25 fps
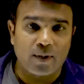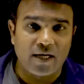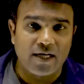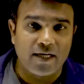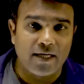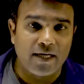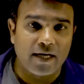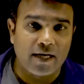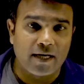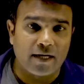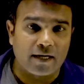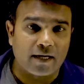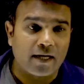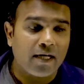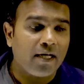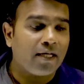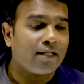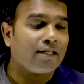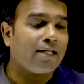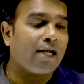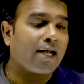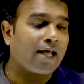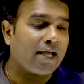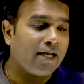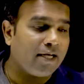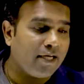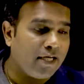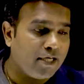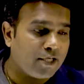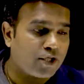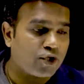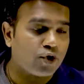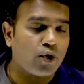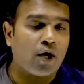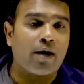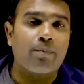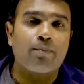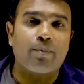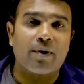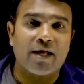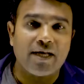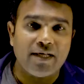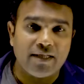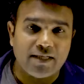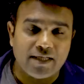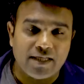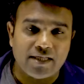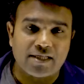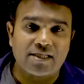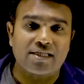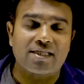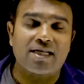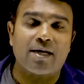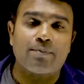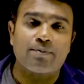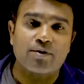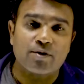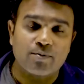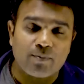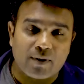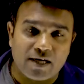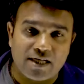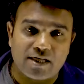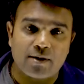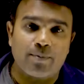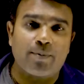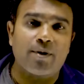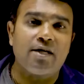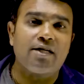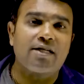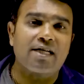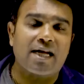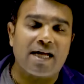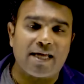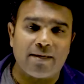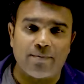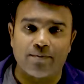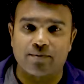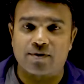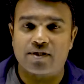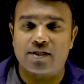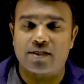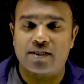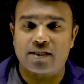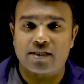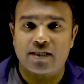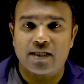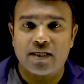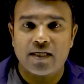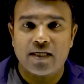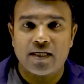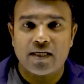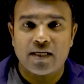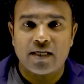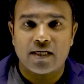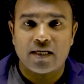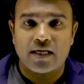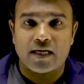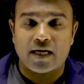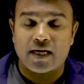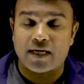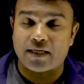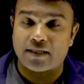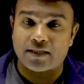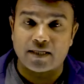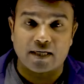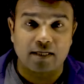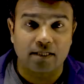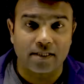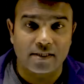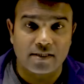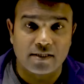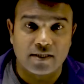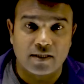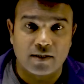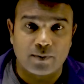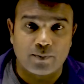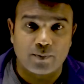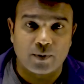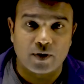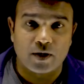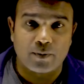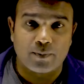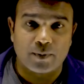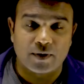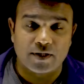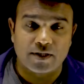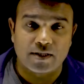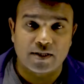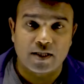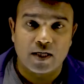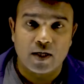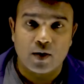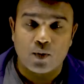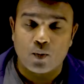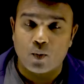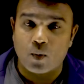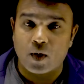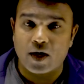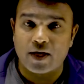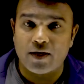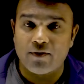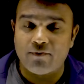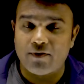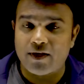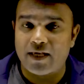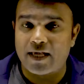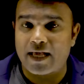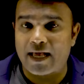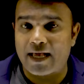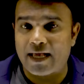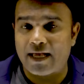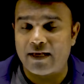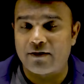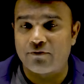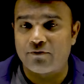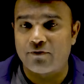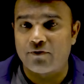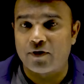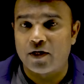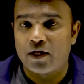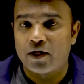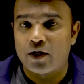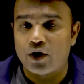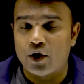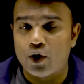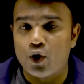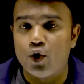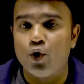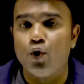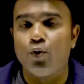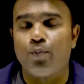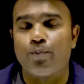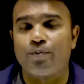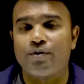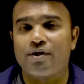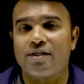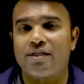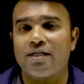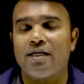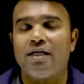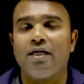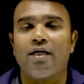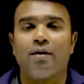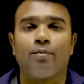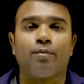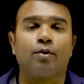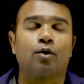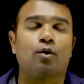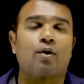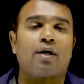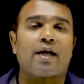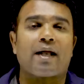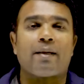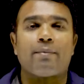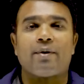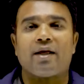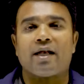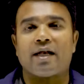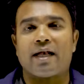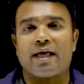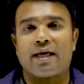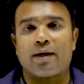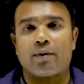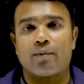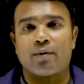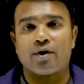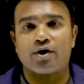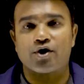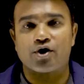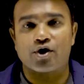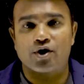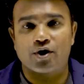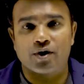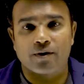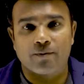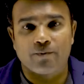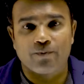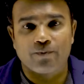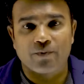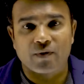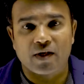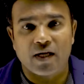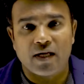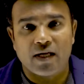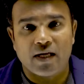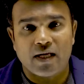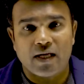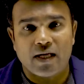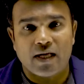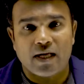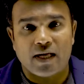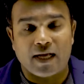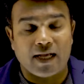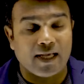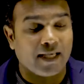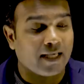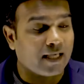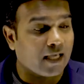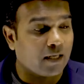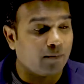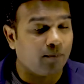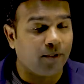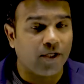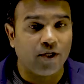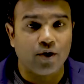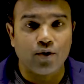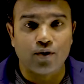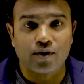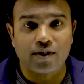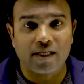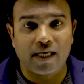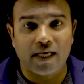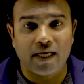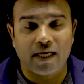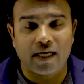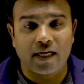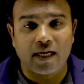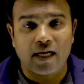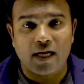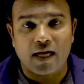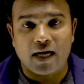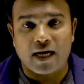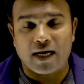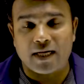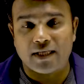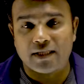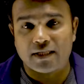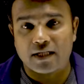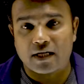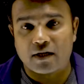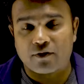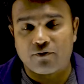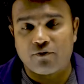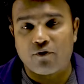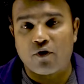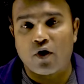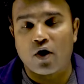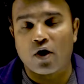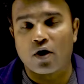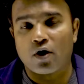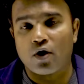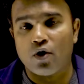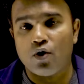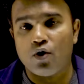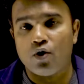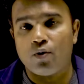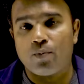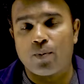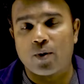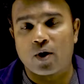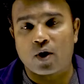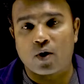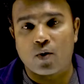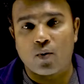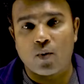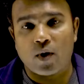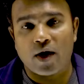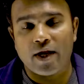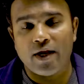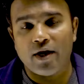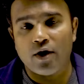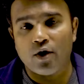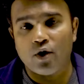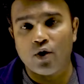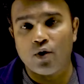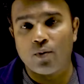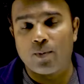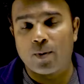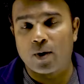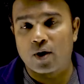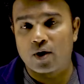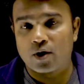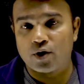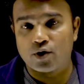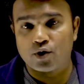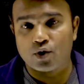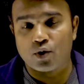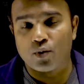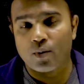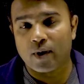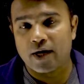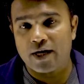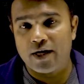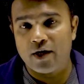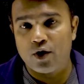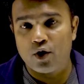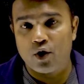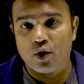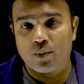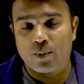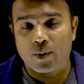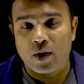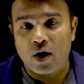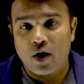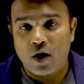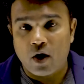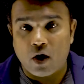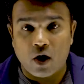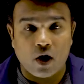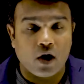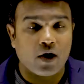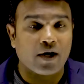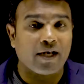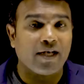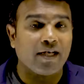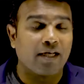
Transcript: well here, that I need to apply these steps multiple times. And that is the purpose why we have loops in a programming language. I can be using either a for loop or a while loop or a do while loop, or